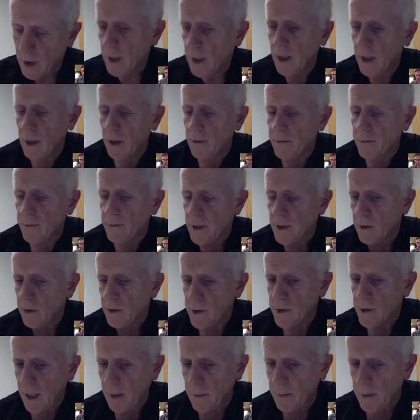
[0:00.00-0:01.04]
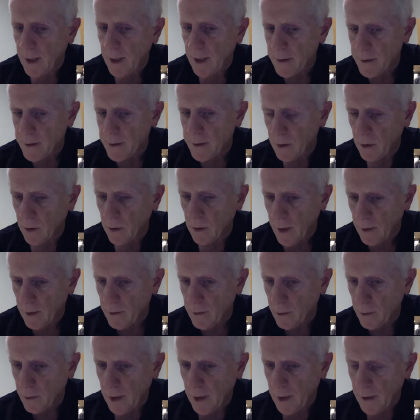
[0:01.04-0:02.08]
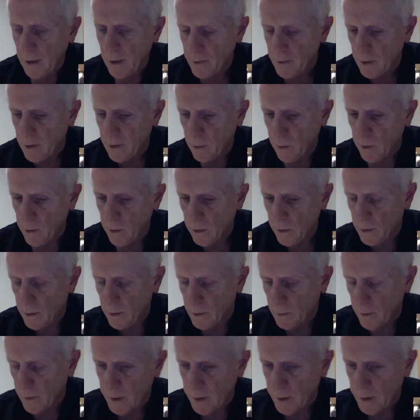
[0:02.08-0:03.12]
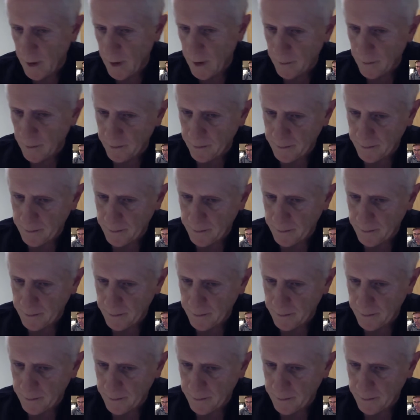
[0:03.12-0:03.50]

in our video chat, would that still go to everybody, even though we're the only ones in it?